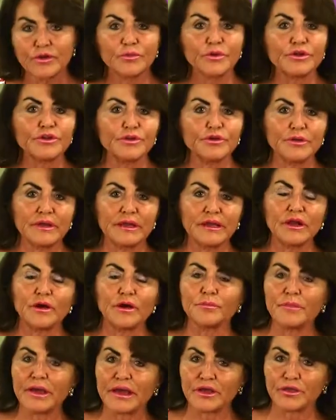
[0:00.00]
When you eat
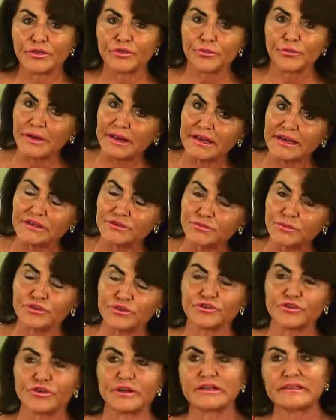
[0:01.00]
omega threes,
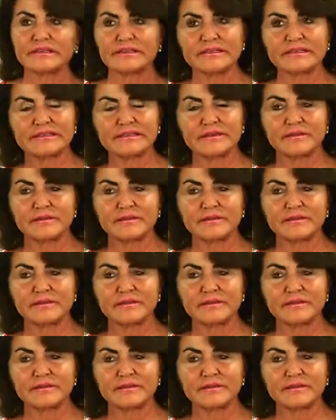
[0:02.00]
which are in